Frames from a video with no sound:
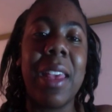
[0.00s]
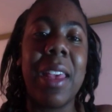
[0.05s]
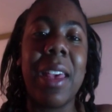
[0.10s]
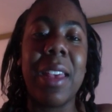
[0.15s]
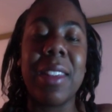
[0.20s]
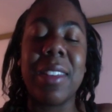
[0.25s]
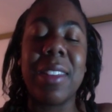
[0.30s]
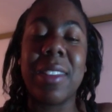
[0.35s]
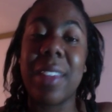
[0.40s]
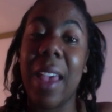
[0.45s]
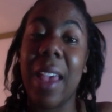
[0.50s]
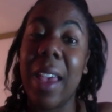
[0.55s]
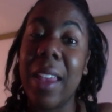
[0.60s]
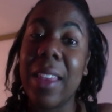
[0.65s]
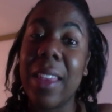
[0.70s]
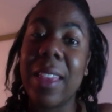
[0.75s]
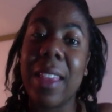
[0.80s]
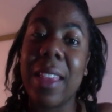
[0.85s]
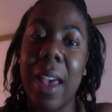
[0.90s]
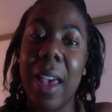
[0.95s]

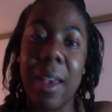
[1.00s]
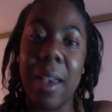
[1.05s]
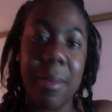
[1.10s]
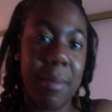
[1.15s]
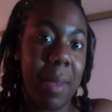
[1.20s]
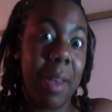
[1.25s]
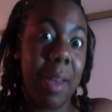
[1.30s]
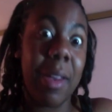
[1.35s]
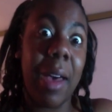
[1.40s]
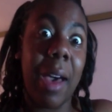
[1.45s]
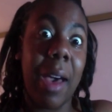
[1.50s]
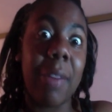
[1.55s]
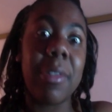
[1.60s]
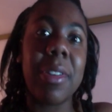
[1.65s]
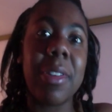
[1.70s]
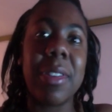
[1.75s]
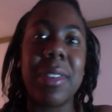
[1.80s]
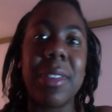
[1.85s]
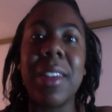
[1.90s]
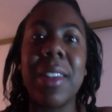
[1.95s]
set, I
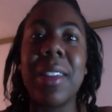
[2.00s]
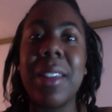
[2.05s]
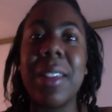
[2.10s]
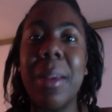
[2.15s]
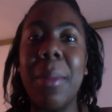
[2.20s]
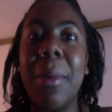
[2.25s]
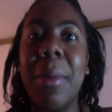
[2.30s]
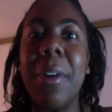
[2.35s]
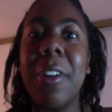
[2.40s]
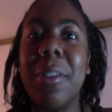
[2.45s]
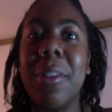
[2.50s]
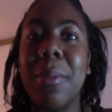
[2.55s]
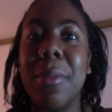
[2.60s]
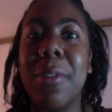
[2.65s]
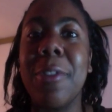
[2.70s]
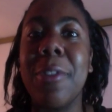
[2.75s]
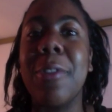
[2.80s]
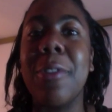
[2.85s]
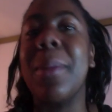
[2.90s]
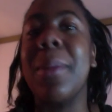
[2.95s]
will see some more
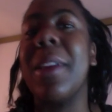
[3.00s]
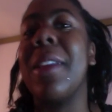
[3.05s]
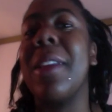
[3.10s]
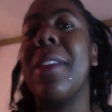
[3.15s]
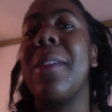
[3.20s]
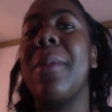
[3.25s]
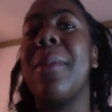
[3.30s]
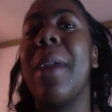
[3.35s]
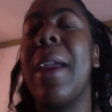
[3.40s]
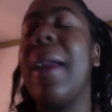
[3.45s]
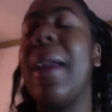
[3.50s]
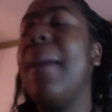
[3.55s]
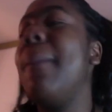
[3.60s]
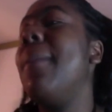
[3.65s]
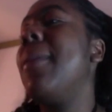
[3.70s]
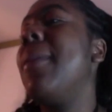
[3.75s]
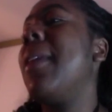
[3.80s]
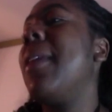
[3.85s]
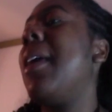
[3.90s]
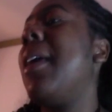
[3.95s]
improvements, right?
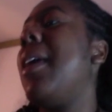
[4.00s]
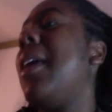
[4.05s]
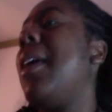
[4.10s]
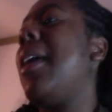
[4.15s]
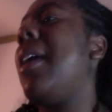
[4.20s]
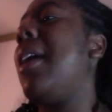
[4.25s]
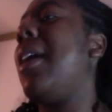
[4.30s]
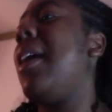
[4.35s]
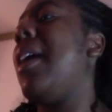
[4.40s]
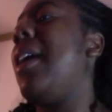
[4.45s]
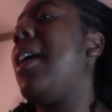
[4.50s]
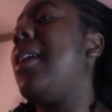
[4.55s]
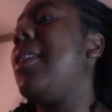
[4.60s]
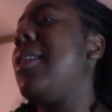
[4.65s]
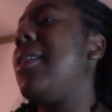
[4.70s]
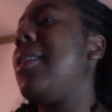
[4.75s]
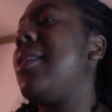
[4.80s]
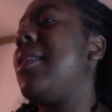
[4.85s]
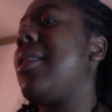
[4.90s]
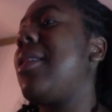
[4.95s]

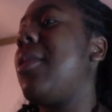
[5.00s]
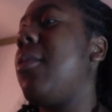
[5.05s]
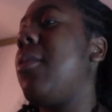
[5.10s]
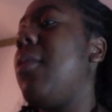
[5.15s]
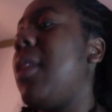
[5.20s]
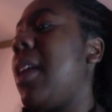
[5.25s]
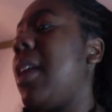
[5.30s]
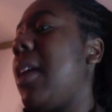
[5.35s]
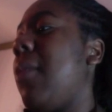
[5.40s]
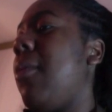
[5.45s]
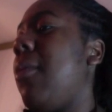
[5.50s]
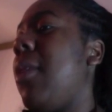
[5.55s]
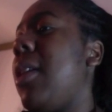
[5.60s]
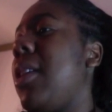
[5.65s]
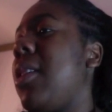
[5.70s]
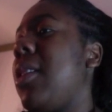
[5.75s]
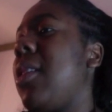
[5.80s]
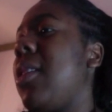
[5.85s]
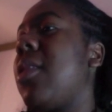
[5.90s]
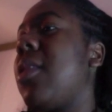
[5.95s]
So what I
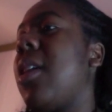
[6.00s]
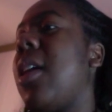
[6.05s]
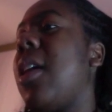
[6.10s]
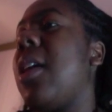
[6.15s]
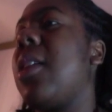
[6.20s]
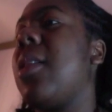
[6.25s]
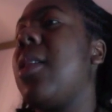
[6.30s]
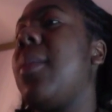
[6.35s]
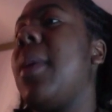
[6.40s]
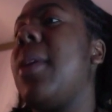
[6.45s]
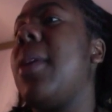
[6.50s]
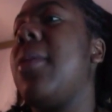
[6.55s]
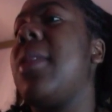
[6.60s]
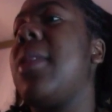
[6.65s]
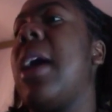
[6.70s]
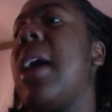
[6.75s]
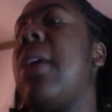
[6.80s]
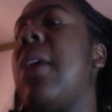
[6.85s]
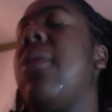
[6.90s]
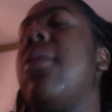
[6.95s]
wanted to talk about
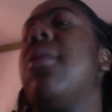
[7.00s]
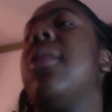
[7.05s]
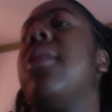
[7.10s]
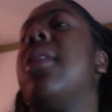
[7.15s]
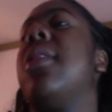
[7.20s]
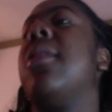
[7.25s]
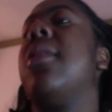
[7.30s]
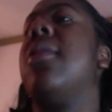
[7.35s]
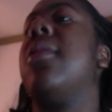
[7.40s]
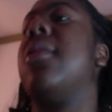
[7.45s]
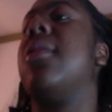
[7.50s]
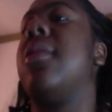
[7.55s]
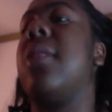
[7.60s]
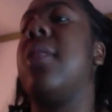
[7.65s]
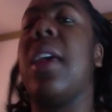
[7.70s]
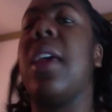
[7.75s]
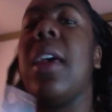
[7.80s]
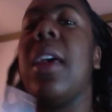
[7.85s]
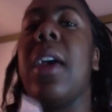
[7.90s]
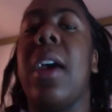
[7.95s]
now is
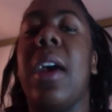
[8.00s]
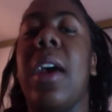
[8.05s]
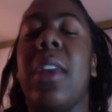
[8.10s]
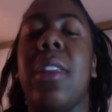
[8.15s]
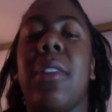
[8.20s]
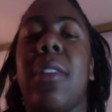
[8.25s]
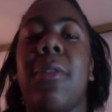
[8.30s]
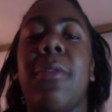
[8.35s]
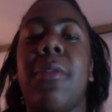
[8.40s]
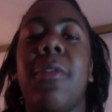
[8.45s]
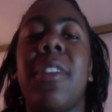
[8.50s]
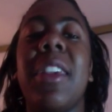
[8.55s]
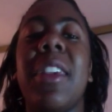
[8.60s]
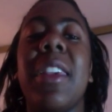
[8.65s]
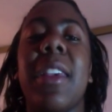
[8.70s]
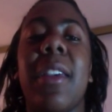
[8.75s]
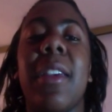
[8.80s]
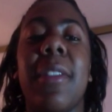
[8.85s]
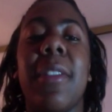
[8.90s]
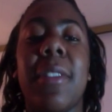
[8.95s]
the free
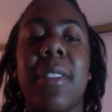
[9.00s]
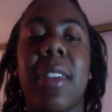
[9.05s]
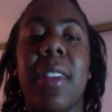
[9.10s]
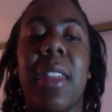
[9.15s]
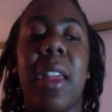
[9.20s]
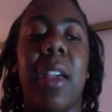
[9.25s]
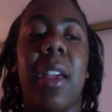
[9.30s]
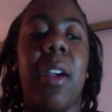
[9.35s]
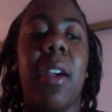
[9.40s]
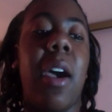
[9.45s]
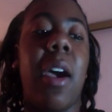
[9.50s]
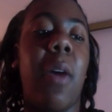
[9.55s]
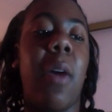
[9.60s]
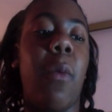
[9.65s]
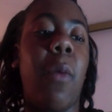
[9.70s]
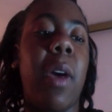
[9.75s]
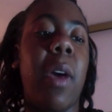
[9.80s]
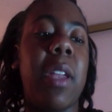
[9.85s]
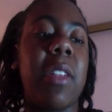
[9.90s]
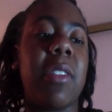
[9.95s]
gifts that I got.
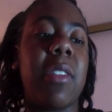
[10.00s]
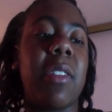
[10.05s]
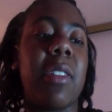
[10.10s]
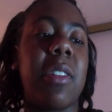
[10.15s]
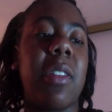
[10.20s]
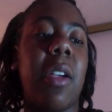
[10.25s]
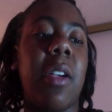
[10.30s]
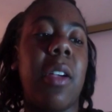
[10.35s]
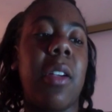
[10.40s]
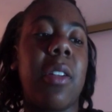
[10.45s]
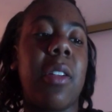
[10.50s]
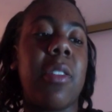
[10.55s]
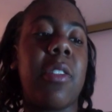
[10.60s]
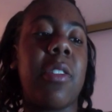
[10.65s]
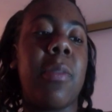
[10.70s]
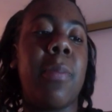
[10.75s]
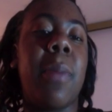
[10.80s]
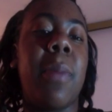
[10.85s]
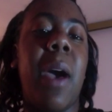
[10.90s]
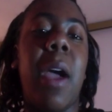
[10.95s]
One is the dark
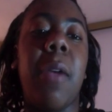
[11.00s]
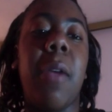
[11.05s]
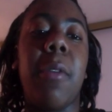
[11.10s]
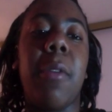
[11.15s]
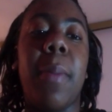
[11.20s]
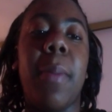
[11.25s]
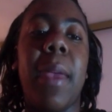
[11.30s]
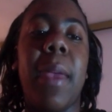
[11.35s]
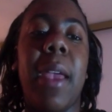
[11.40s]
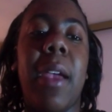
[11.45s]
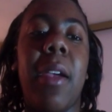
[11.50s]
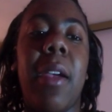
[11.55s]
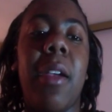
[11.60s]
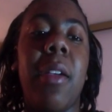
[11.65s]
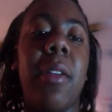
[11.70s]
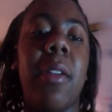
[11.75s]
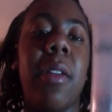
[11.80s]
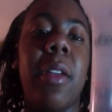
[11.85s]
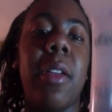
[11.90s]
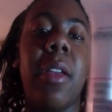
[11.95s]
spot
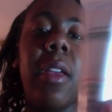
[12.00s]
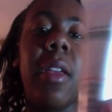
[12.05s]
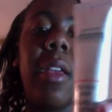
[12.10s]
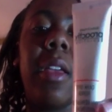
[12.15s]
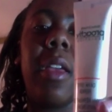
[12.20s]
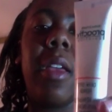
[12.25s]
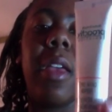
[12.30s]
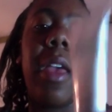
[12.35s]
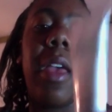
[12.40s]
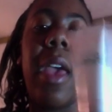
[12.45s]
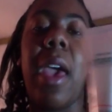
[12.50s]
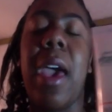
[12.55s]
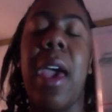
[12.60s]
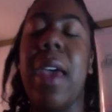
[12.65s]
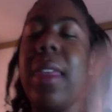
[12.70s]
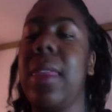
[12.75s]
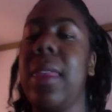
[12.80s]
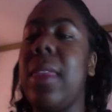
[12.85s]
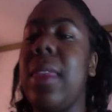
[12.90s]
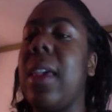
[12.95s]
repair,
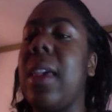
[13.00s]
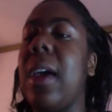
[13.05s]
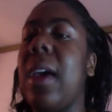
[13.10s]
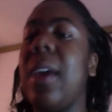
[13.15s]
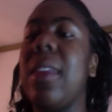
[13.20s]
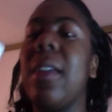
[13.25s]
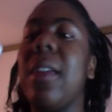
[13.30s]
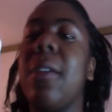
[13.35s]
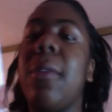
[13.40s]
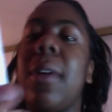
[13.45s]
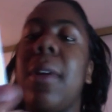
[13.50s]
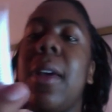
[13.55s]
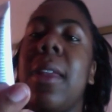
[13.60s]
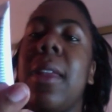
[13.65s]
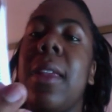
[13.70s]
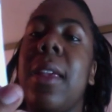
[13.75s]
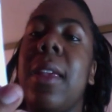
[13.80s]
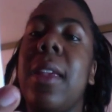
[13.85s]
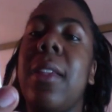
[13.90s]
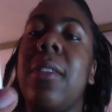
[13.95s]
and the other
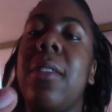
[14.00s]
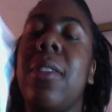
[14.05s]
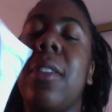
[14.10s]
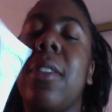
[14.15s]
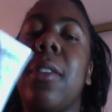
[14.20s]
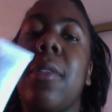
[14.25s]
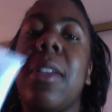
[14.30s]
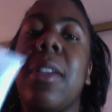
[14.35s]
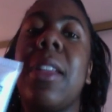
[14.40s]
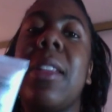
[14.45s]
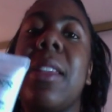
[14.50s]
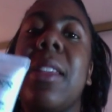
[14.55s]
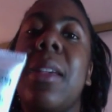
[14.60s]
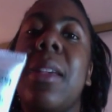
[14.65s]
one is the green tea